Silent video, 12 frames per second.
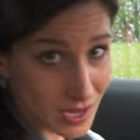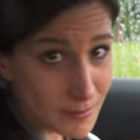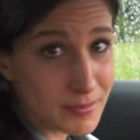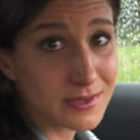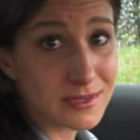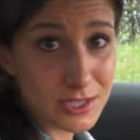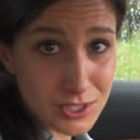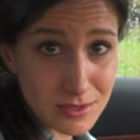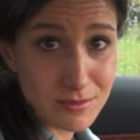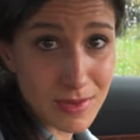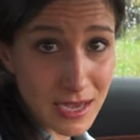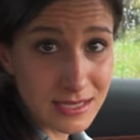I
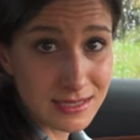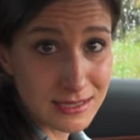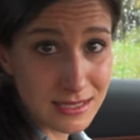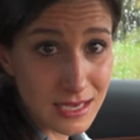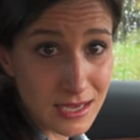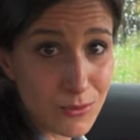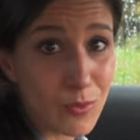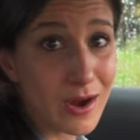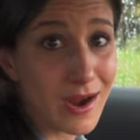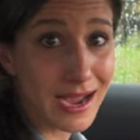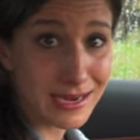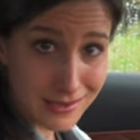position my seat
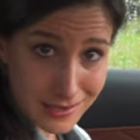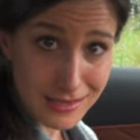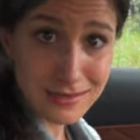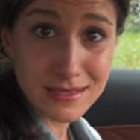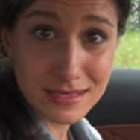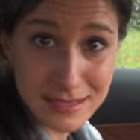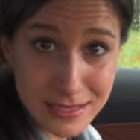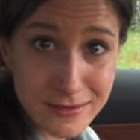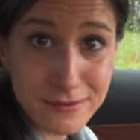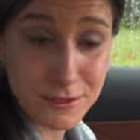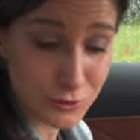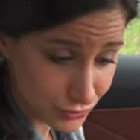where I need to sit to